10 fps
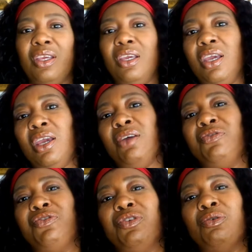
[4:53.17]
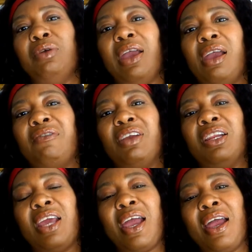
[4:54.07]
if you have
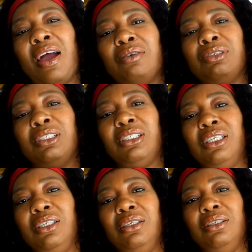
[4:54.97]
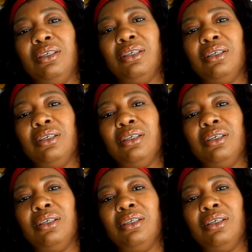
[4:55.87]
an aisle seat